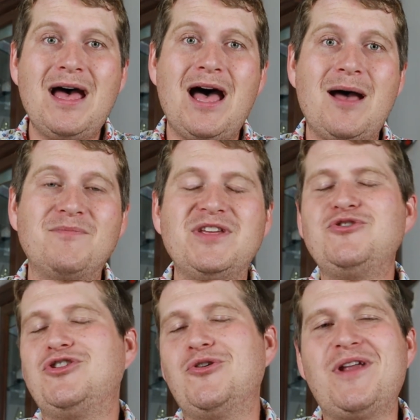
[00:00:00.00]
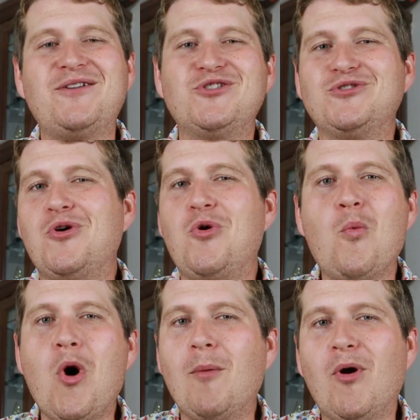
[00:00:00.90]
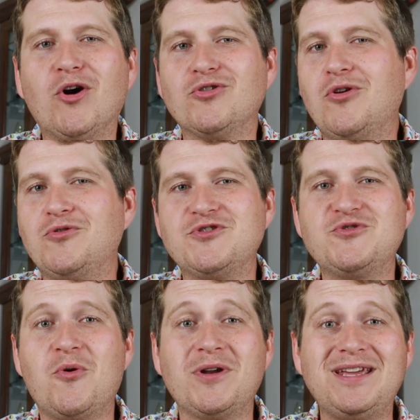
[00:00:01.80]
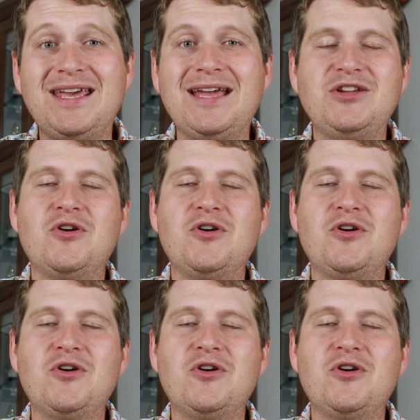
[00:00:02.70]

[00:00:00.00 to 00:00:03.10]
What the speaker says: that you could go down to your local Walmart or local store and get.